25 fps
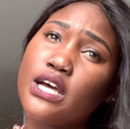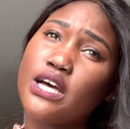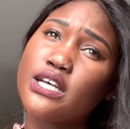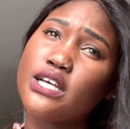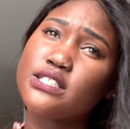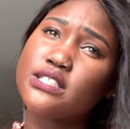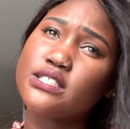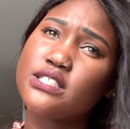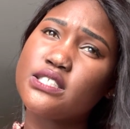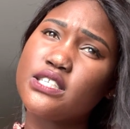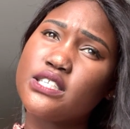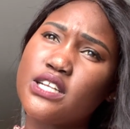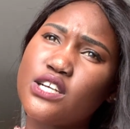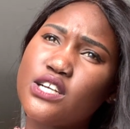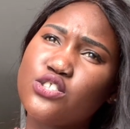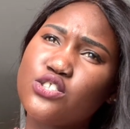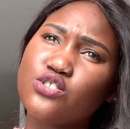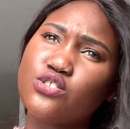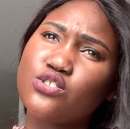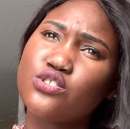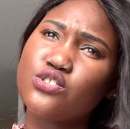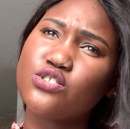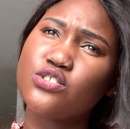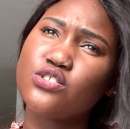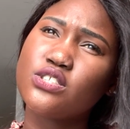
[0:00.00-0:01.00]
as
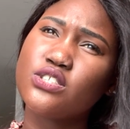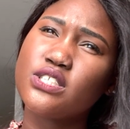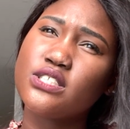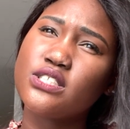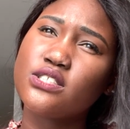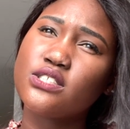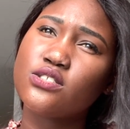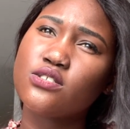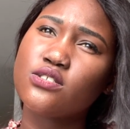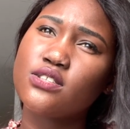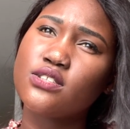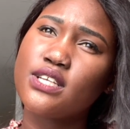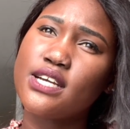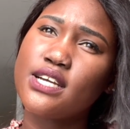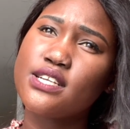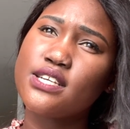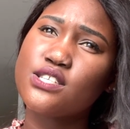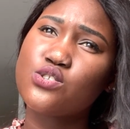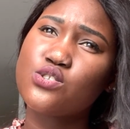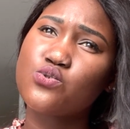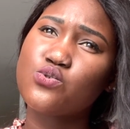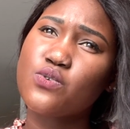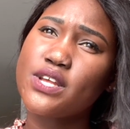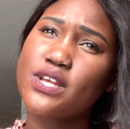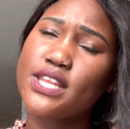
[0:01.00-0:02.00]
international students, so that
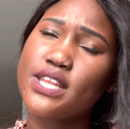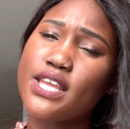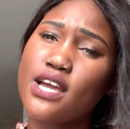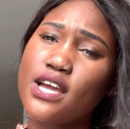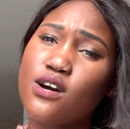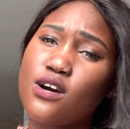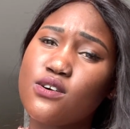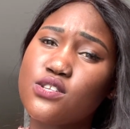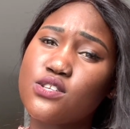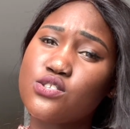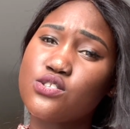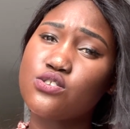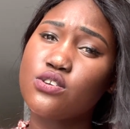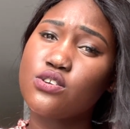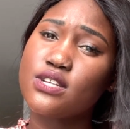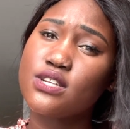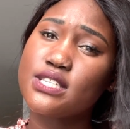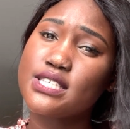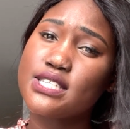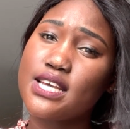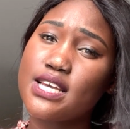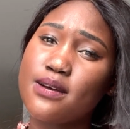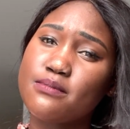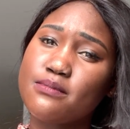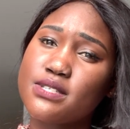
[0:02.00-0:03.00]
is 20 hours during
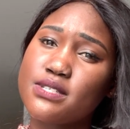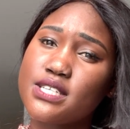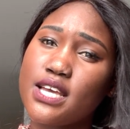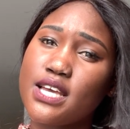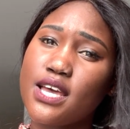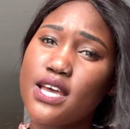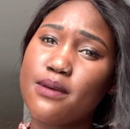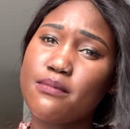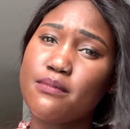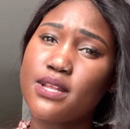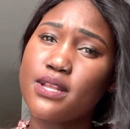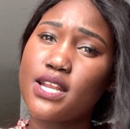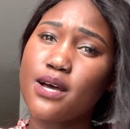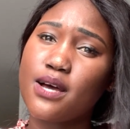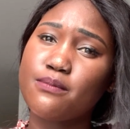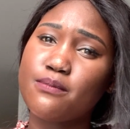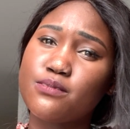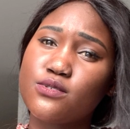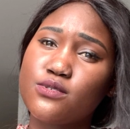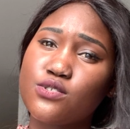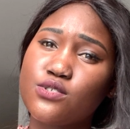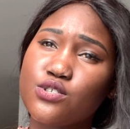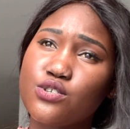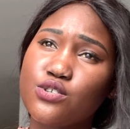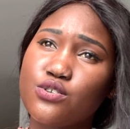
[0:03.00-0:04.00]
term time and up
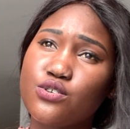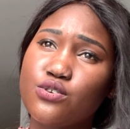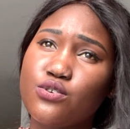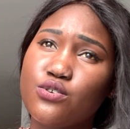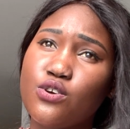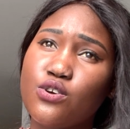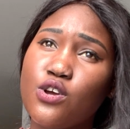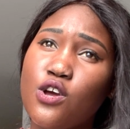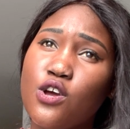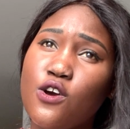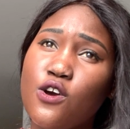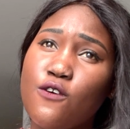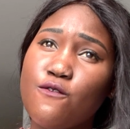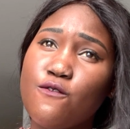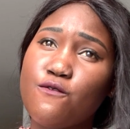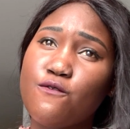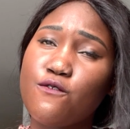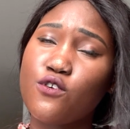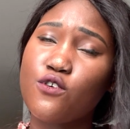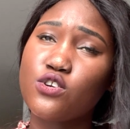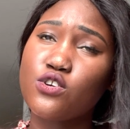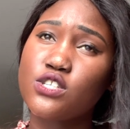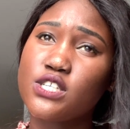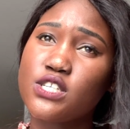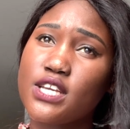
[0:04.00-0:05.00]
to
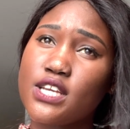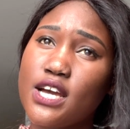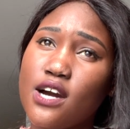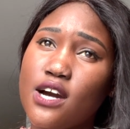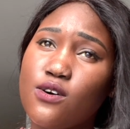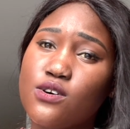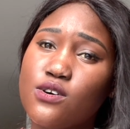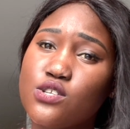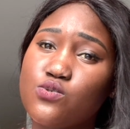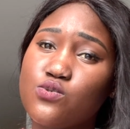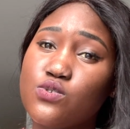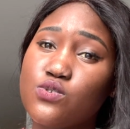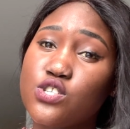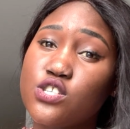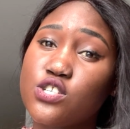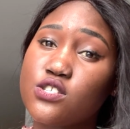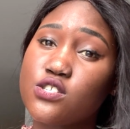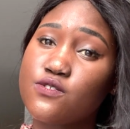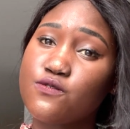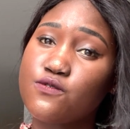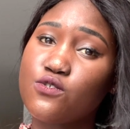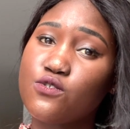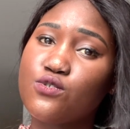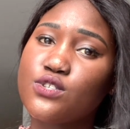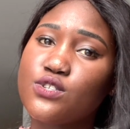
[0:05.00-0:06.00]
40 hours, which is
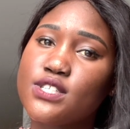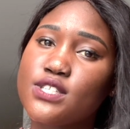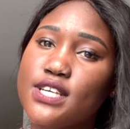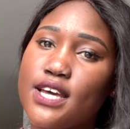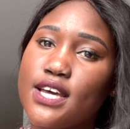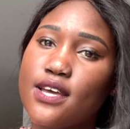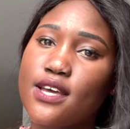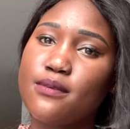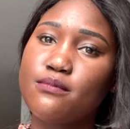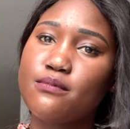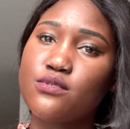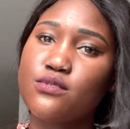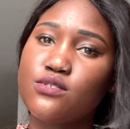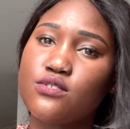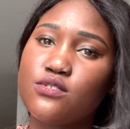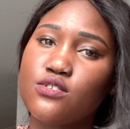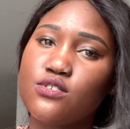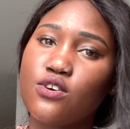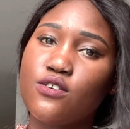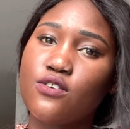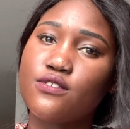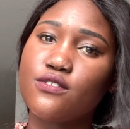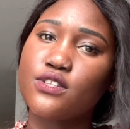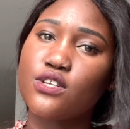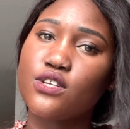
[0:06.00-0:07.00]
full-time
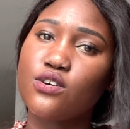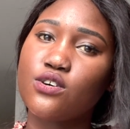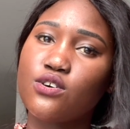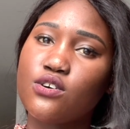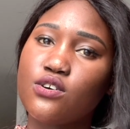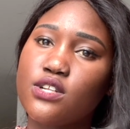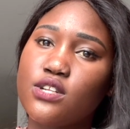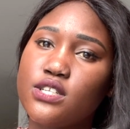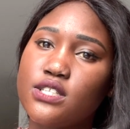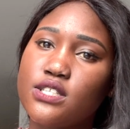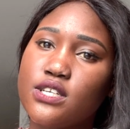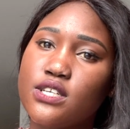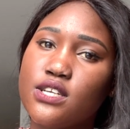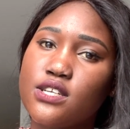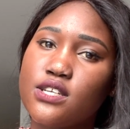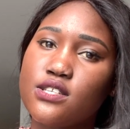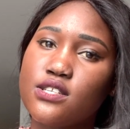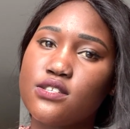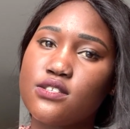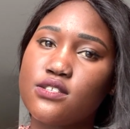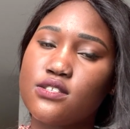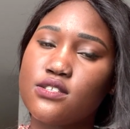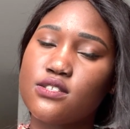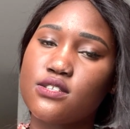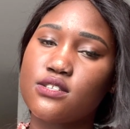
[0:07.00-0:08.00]
over the
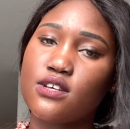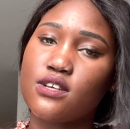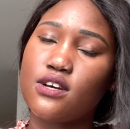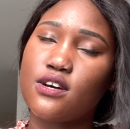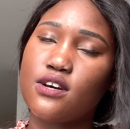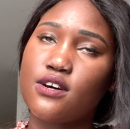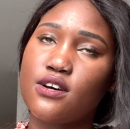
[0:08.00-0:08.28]
holidays.